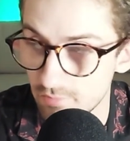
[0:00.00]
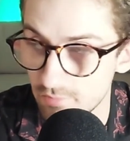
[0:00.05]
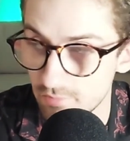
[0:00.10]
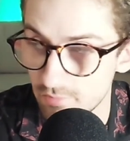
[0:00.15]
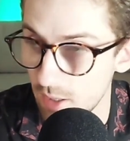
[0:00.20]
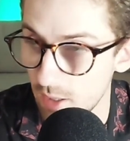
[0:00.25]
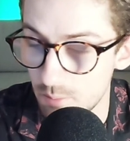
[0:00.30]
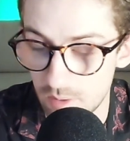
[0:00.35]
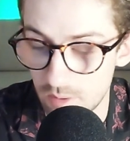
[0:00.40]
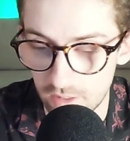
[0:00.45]

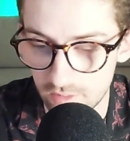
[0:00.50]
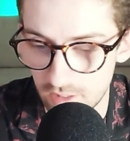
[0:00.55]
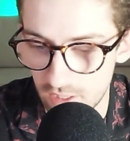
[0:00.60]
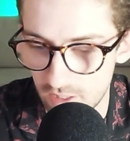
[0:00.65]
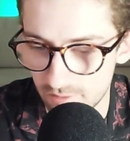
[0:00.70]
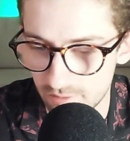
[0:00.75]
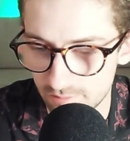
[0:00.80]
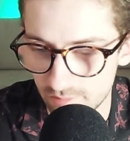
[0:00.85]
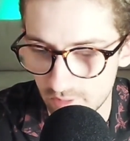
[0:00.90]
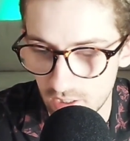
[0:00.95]
I'd back
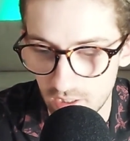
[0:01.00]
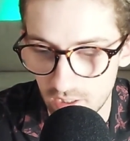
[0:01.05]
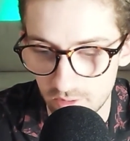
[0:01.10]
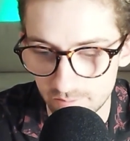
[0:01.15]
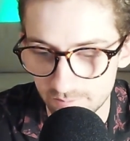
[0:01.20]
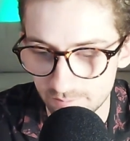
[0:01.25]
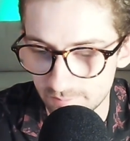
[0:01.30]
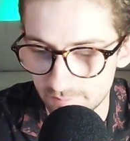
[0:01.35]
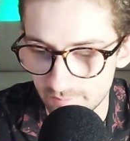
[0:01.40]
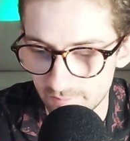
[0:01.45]
that, yeah.
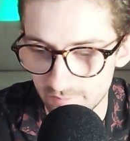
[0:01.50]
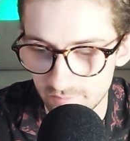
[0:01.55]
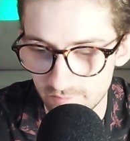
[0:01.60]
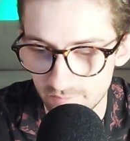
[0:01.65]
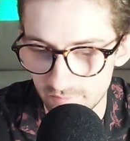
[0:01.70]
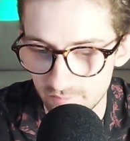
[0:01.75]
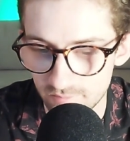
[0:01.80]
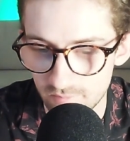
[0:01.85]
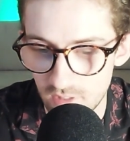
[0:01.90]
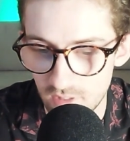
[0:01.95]

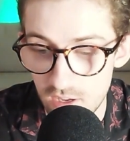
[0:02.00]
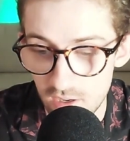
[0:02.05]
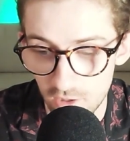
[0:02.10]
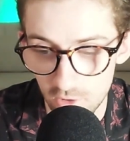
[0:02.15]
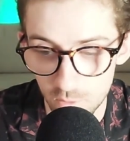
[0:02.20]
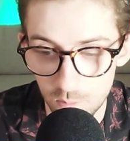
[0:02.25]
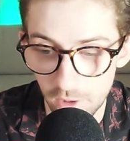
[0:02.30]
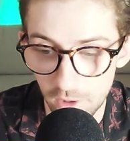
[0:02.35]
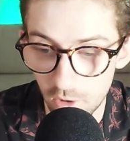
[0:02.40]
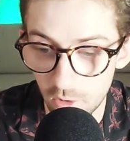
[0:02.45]

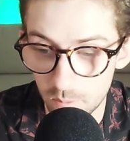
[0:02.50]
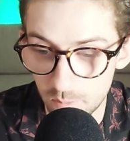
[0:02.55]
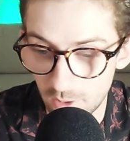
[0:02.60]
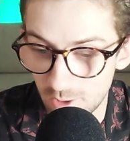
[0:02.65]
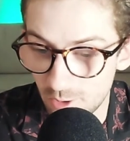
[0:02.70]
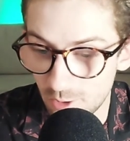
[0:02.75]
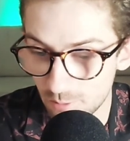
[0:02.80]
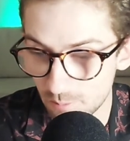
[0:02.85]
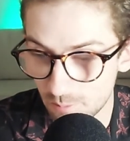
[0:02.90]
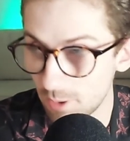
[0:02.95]
Because Ben
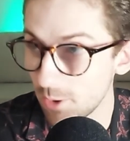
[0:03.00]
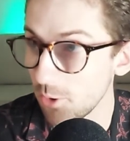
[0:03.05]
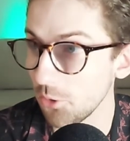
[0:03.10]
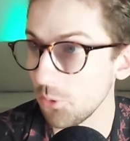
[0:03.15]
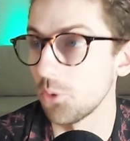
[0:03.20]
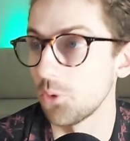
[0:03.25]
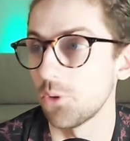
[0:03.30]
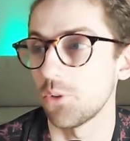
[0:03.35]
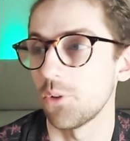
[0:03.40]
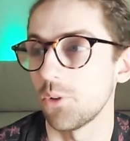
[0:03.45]
Old
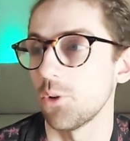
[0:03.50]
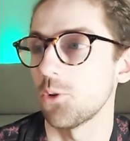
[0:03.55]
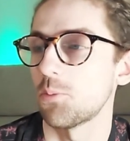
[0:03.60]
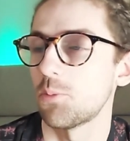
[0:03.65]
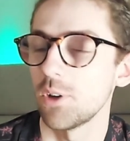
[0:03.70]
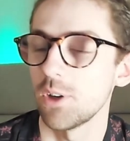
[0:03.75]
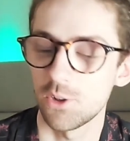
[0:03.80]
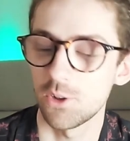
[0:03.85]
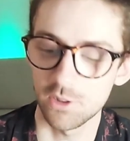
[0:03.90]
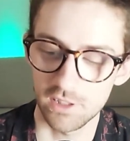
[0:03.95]
looked
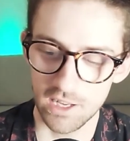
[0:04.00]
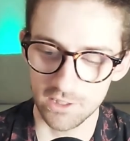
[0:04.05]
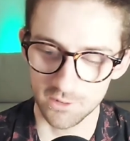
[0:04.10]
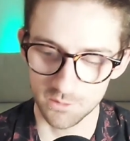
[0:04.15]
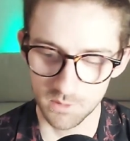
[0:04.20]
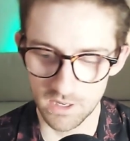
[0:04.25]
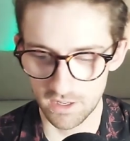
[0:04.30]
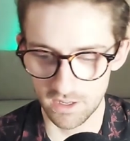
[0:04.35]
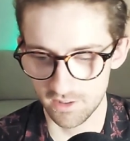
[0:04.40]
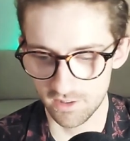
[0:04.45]
pretty good
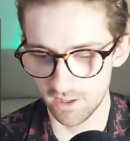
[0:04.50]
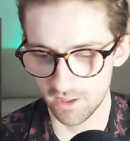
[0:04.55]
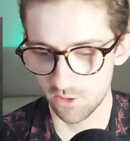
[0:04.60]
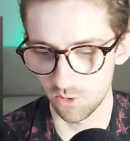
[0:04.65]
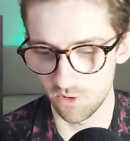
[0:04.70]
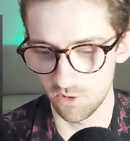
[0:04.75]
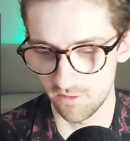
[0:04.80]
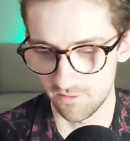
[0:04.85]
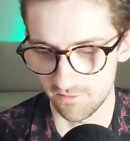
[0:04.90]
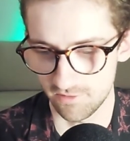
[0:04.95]
last week, I
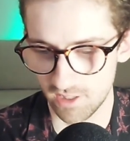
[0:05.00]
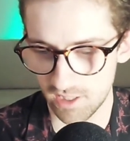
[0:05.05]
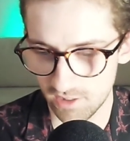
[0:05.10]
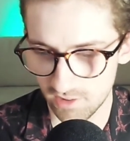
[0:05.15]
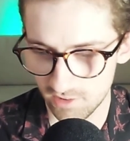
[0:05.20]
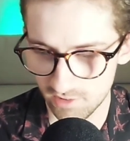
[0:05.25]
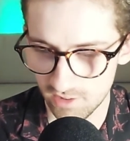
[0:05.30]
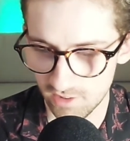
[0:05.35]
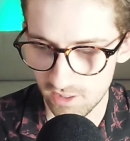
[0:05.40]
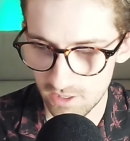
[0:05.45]
thought,
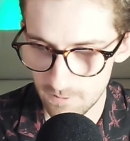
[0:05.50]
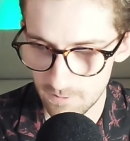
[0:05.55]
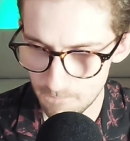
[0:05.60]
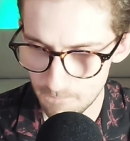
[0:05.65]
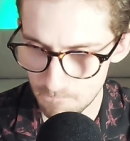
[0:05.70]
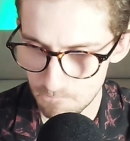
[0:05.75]
against City.